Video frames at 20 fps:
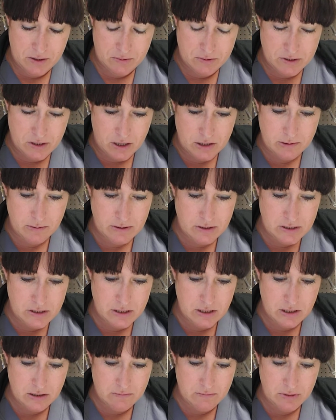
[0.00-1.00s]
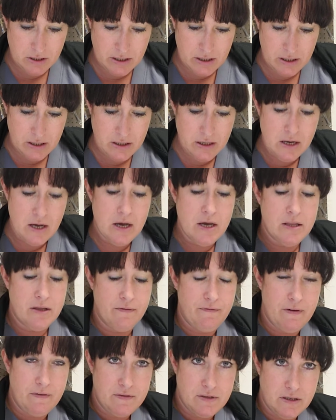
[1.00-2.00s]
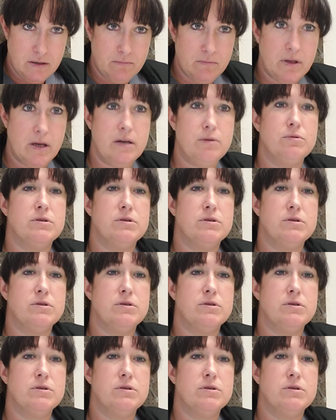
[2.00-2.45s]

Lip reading: talked about the 10 blade. The 15 blade